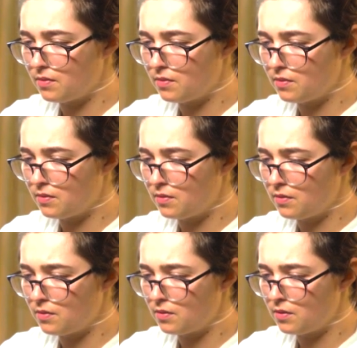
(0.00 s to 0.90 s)

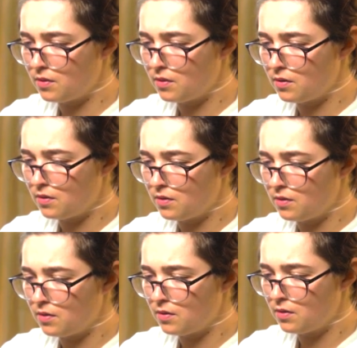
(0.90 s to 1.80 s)

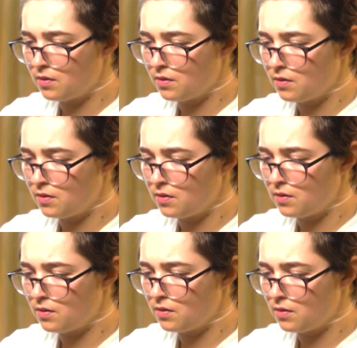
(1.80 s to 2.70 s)

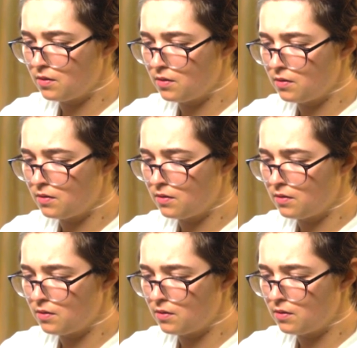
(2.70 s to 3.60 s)
Nothing is said.